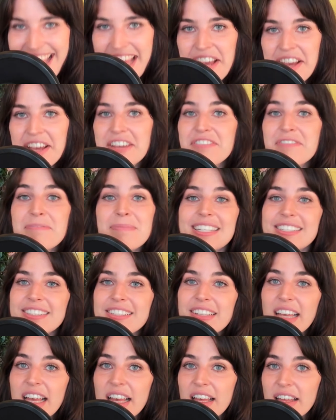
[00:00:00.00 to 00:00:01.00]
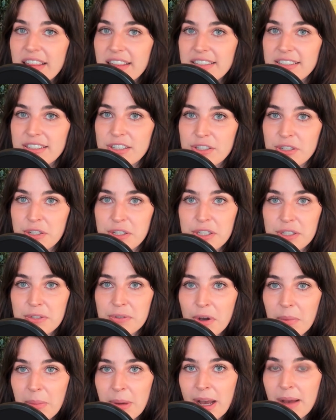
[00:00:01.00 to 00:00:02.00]
if mental health is a Tootsie
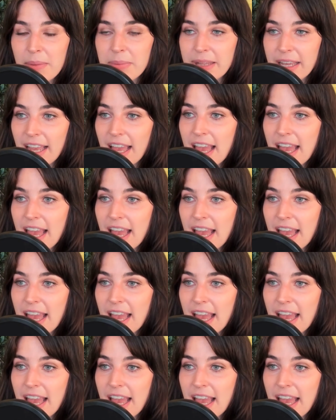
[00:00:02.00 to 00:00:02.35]
Roll Pop, like,